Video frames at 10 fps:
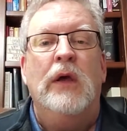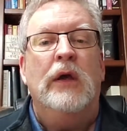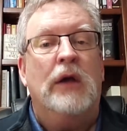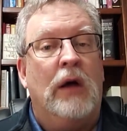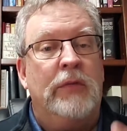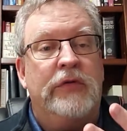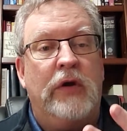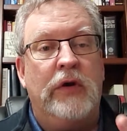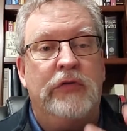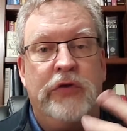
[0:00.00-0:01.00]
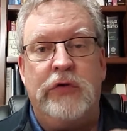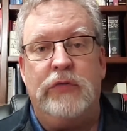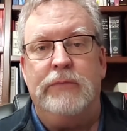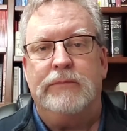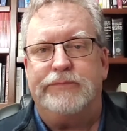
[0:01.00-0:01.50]
Commentary
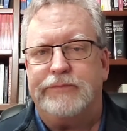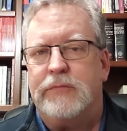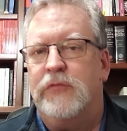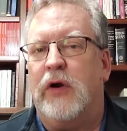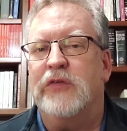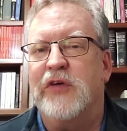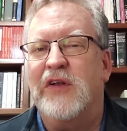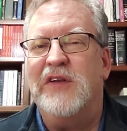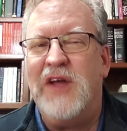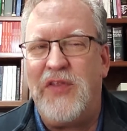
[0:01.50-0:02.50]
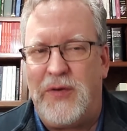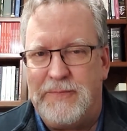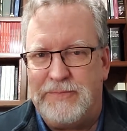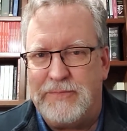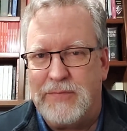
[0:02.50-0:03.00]
2 draws on another
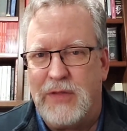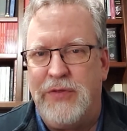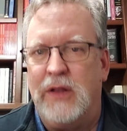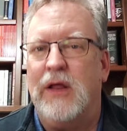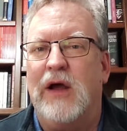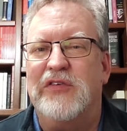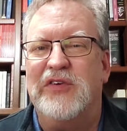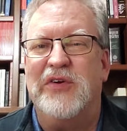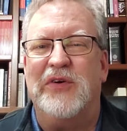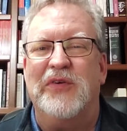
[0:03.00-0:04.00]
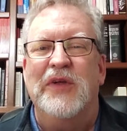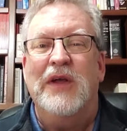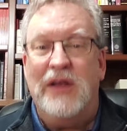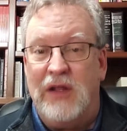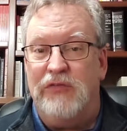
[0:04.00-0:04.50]
theological
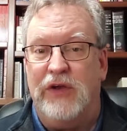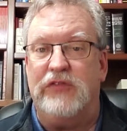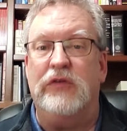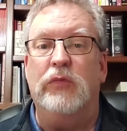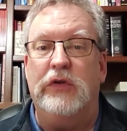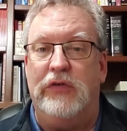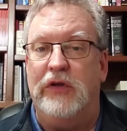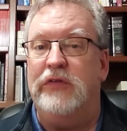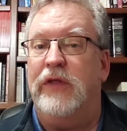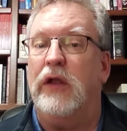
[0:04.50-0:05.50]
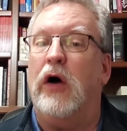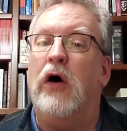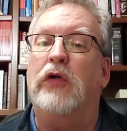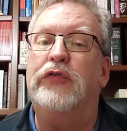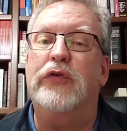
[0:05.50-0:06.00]
conviction, which is that
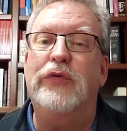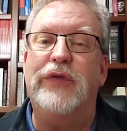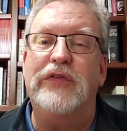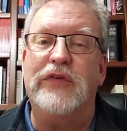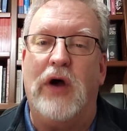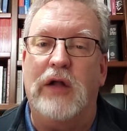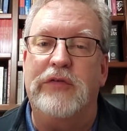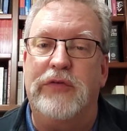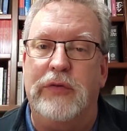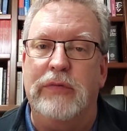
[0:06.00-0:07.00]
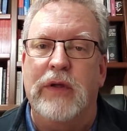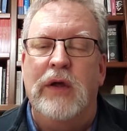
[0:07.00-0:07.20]
all truth is God's truth.